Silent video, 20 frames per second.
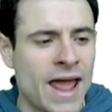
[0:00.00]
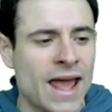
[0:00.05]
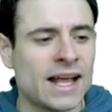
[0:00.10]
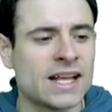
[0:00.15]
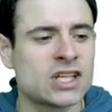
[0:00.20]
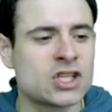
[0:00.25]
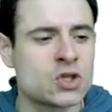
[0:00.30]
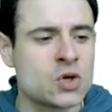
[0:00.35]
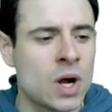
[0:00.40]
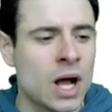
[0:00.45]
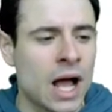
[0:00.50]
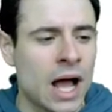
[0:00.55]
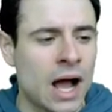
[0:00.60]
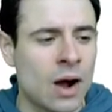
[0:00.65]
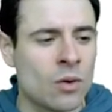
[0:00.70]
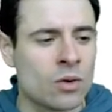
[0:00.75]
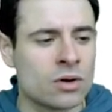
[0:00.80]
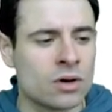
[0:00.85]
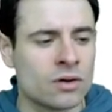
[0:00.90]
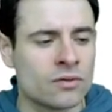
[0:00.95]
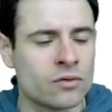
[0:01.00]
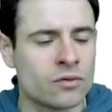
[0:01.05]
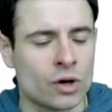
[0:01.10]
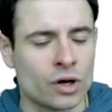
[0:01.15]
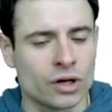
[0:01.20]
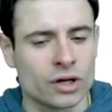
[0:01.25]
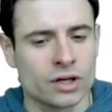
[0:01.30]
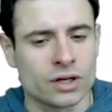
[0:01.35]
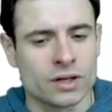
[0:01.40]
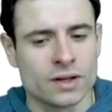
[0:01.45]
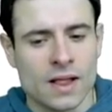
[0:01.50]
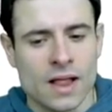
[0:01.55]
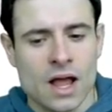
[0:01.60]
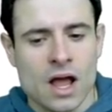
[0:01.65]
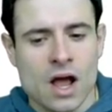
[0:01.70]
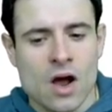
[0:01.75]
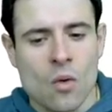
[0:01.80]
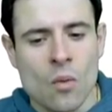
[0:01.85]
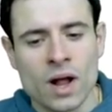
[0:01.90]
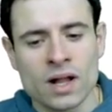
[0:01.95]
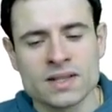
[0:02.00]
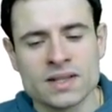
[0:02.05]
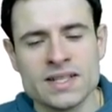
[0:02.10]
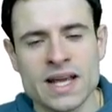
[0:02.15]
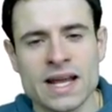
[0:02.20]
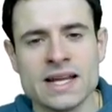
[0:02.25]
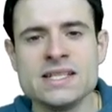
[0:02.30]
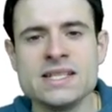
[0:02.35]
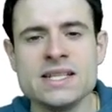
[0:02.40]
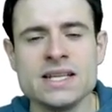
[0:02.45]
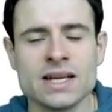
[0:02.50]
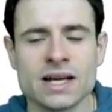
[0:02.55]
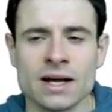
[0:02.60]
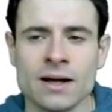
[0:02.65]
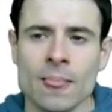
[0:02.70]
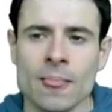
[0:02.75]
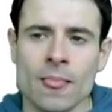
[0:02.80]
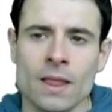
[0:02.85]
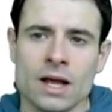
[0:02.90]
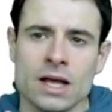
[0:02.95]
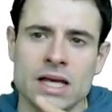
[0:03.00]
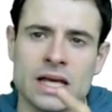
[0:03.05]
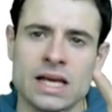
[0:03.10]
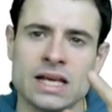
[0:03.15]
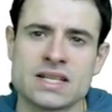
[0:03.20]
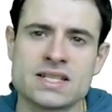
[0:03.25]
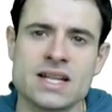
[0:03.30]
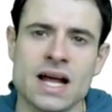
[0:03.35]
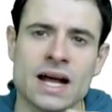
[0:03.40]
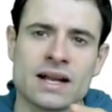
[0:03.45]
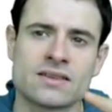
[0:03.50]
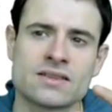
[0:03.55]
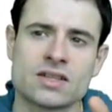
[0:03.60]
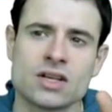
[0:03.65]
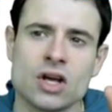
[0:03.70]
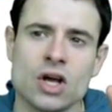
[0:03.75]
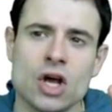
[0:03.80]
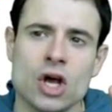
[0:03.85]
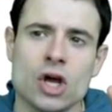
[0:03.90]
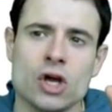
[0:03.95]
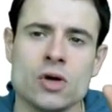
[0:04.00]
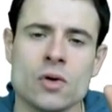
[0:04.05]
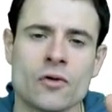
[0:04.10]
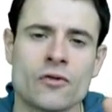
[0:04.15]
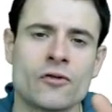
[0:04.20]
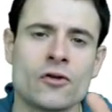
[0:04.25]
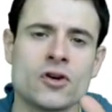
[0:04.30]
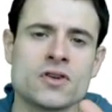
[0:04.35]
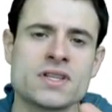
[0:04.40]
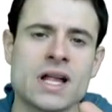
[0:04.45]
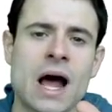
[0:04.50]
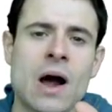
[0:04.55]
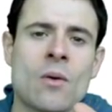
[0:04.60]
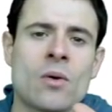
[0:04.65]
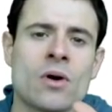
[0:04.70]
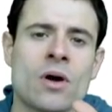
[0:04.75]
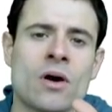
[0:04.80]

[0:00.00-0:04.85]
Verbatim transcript: extra hour of work? Well, the idea is that your first hour